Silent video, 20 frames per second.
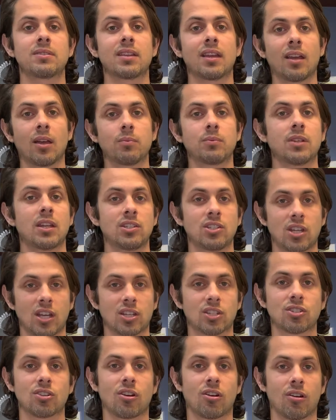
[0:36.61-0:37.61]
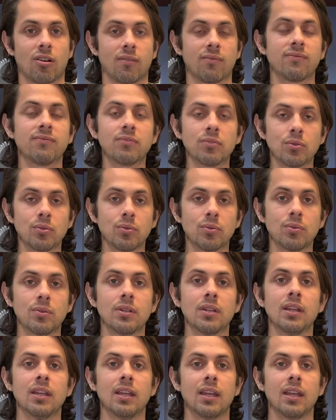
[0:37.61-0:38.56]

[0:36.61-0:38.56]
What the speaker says: to help digest our food